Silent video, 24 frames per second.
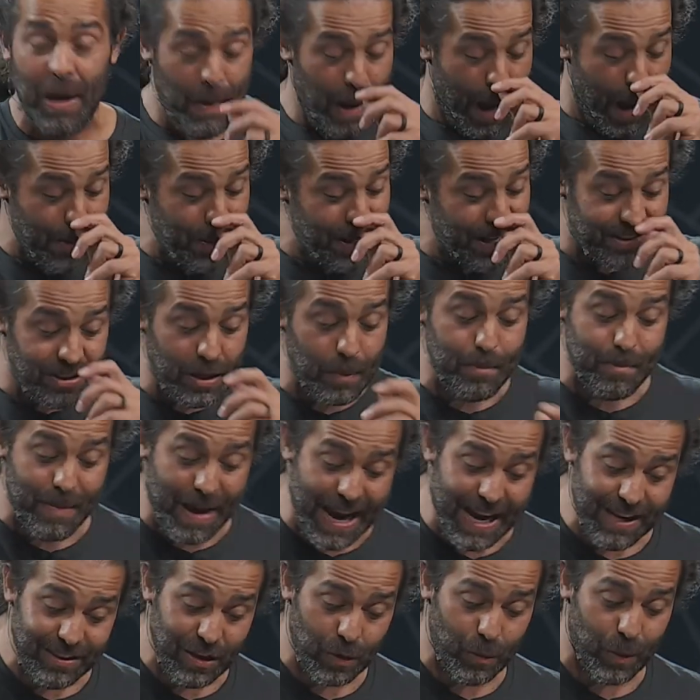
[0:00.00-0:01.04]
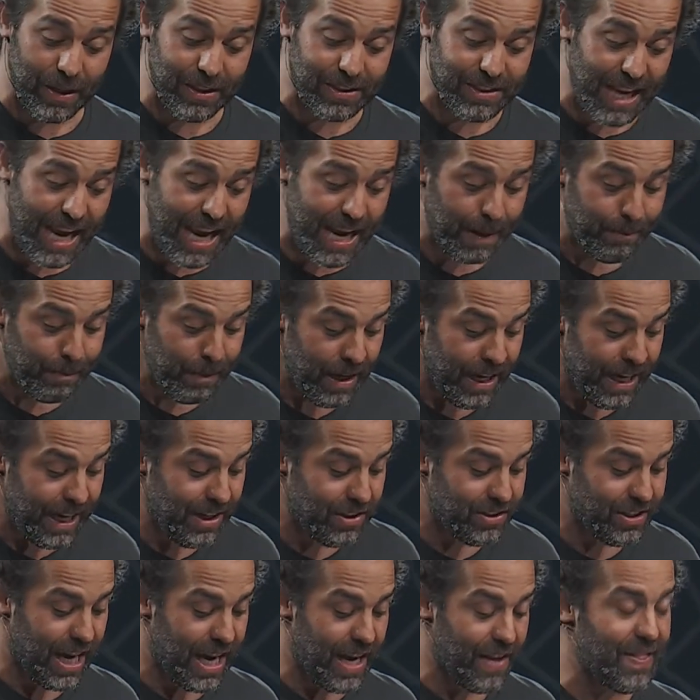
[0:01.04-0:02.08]
I mean, it's amazing what he's saying. He's
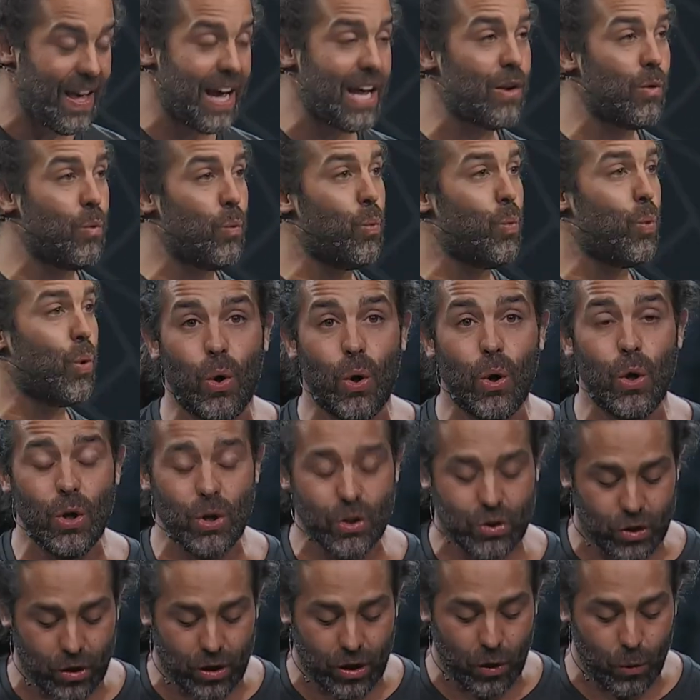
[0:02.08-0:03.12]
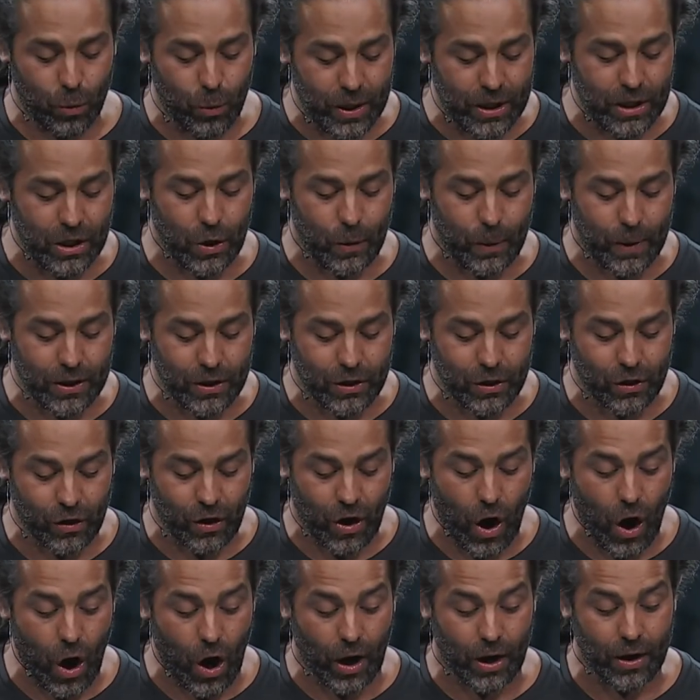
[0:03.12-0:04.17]
saying that words are a window into your
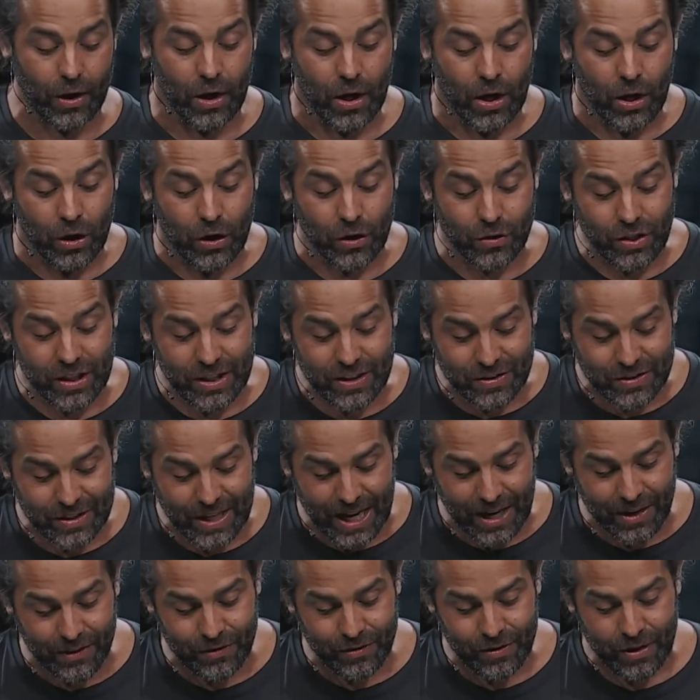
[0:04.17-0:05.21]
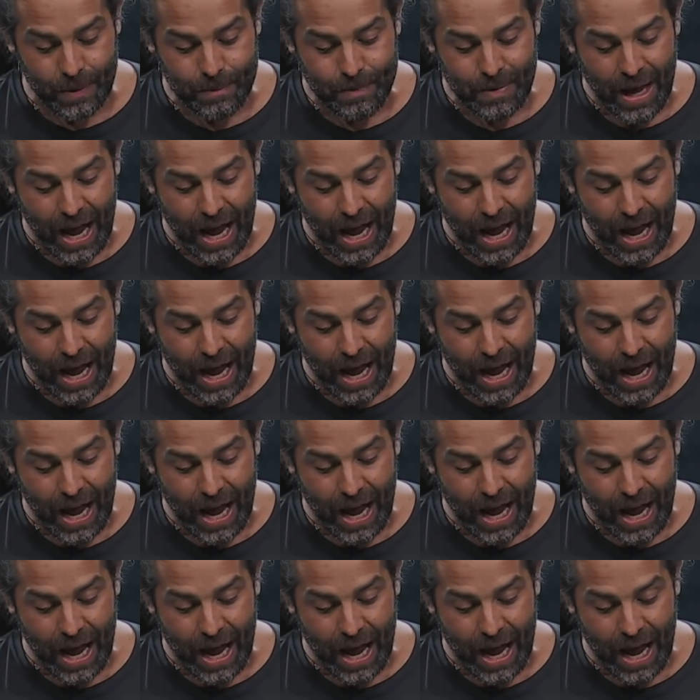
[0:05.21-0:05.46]
heart because he says,